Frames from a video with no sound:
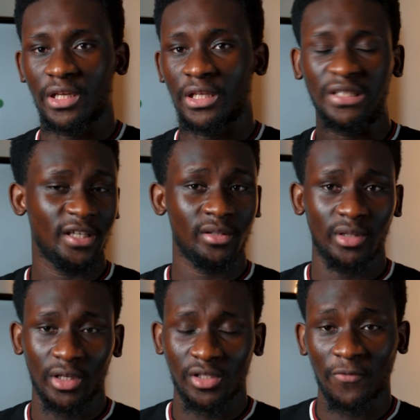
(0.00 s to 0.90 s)
in an
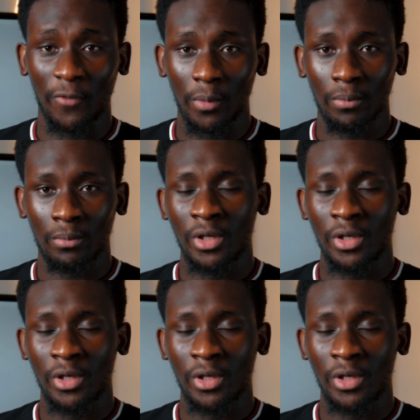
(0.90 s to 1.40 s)
index form